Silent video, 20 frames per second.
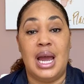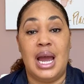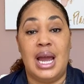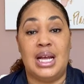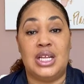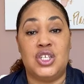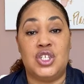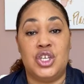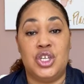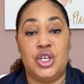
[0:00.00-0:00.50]

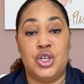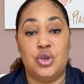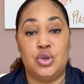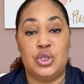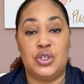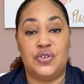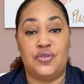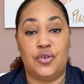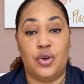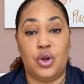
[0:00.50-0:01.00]
as
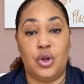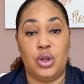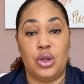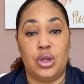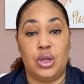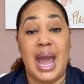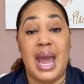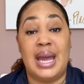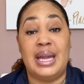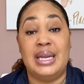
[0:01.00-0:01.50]

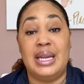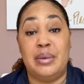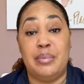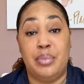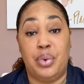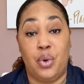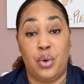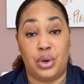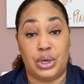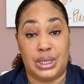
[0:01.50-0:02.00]
useful and
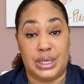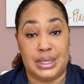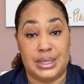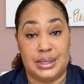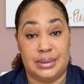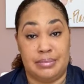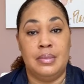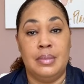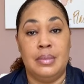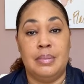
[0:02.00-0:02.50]
important.